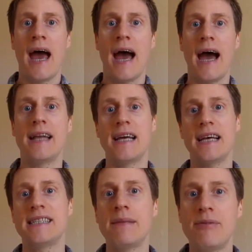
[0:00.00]
And
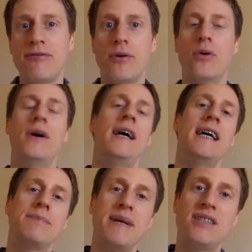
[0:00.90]
as I said before,
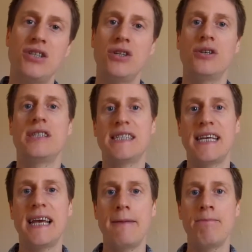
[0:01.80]
it's best to choose the
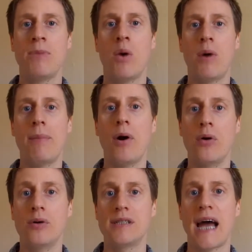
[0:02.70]
same web
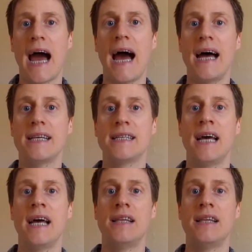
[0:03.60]
host as